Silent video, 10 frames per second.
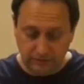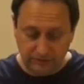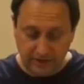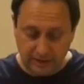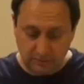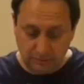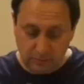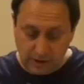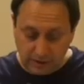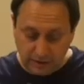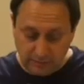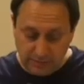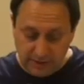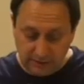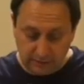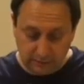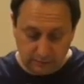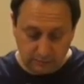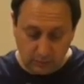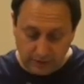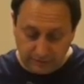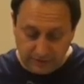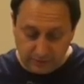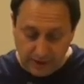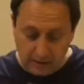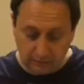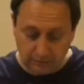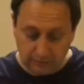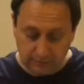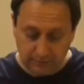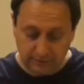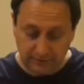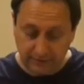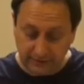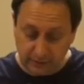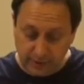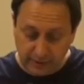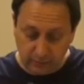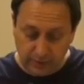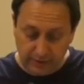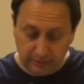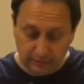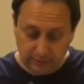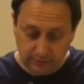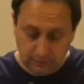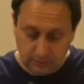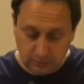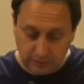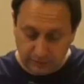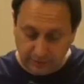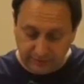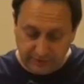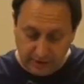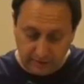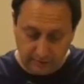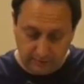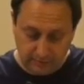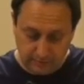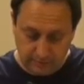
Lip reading: She said, "Where can he be? What if he drowned? You think he ran away? Where's my son?"